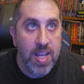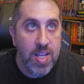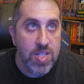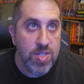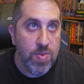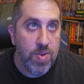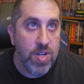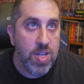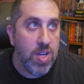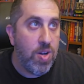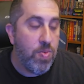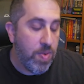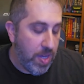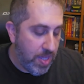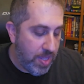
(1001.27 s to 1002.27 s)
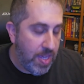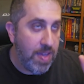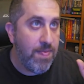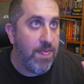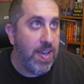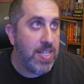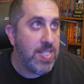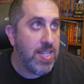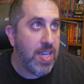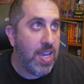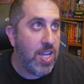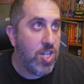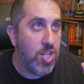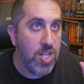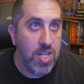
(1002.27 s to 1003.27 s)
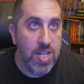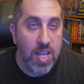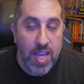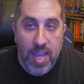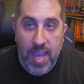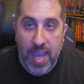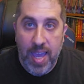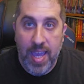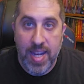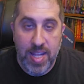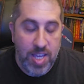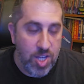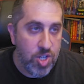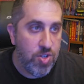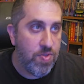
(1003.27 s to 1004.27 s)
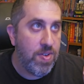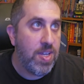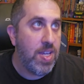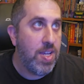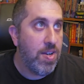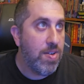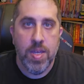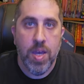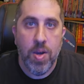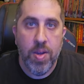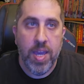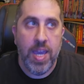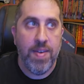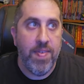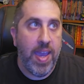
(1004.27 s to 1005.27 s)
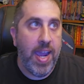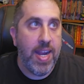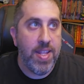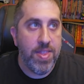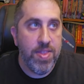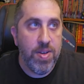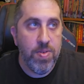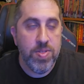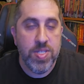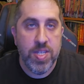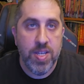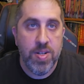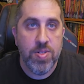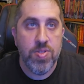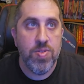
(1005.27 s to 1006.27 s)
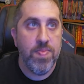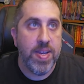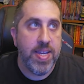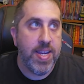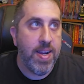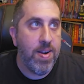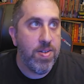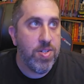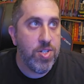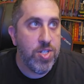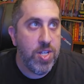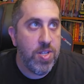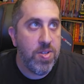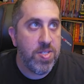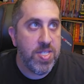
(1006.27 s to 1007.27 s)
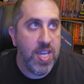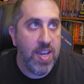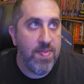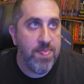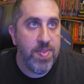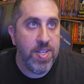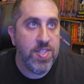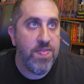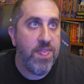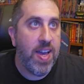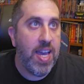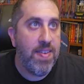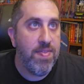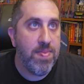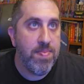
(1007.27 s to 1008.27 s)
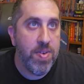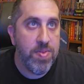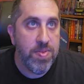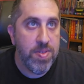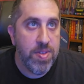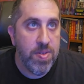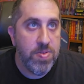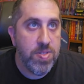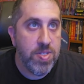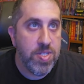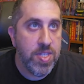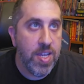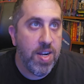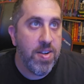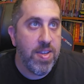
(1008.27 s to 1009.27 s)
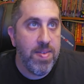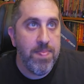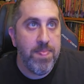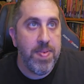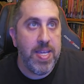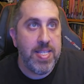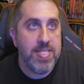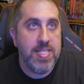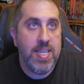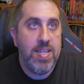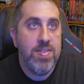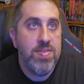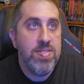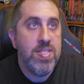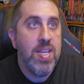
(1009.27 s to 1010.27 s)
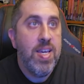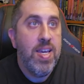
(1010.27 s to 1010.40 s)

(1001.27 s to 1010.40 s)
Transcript: So we're going to go with investigation and history here. Okay, I've added those here to my character sheet. You can see I have +5 in both of those since they are int-based skills.